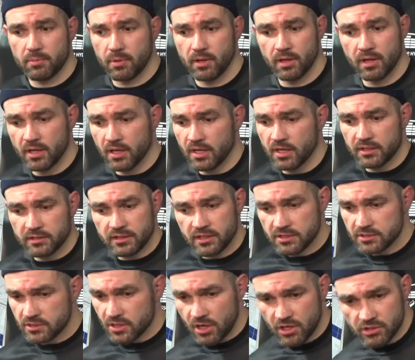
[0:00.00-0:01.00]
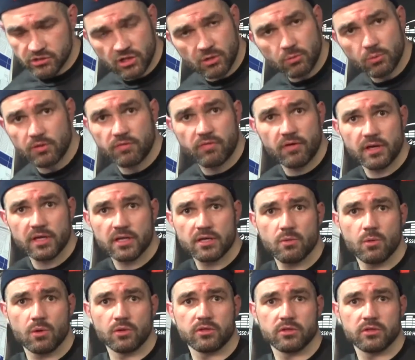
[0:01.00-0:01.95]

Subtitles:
But these guys don't want to fight anyone.